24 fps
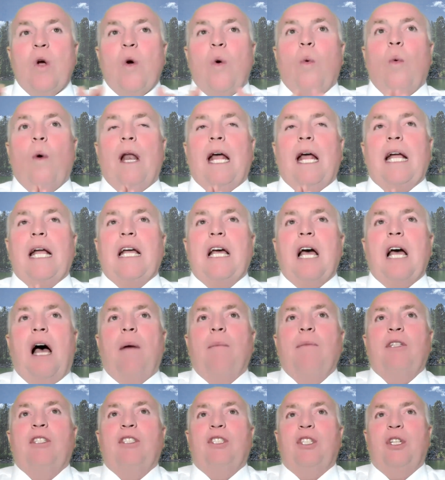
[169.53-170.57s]
When it
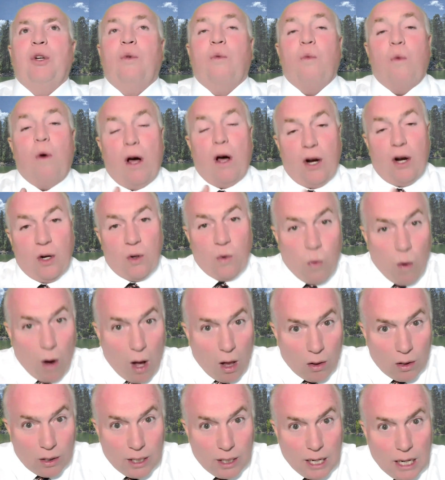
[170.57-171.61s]
comes to water
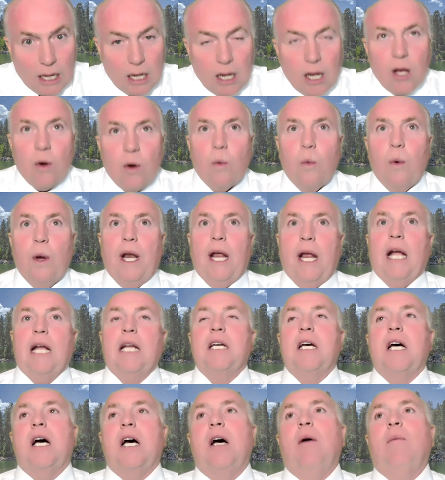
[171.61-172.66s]
quality, when it
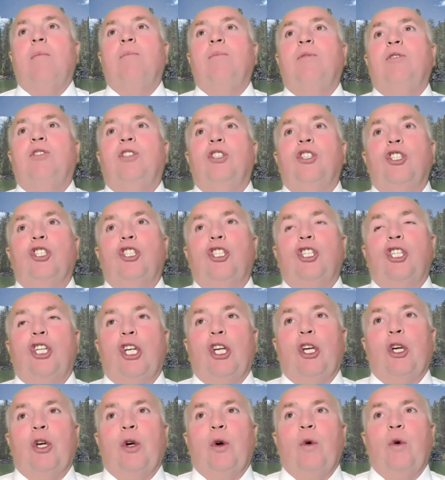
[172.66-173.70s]
comes
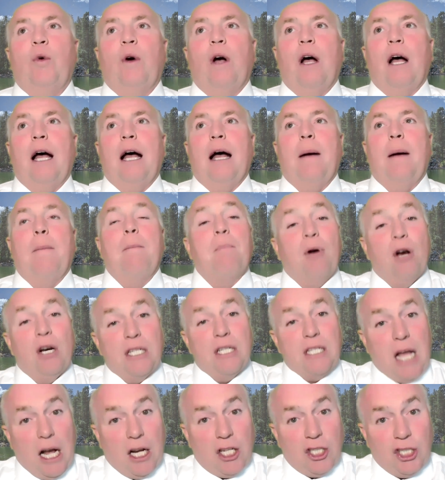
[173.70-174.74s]
to
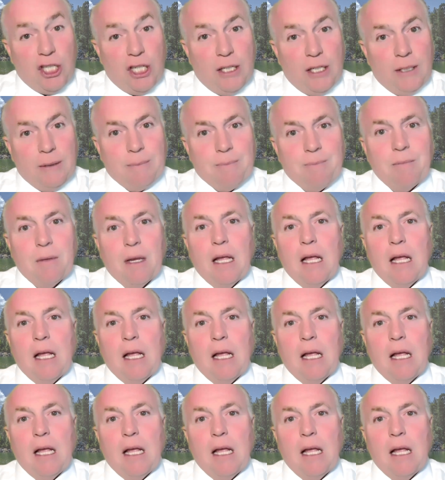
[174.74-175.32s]
production,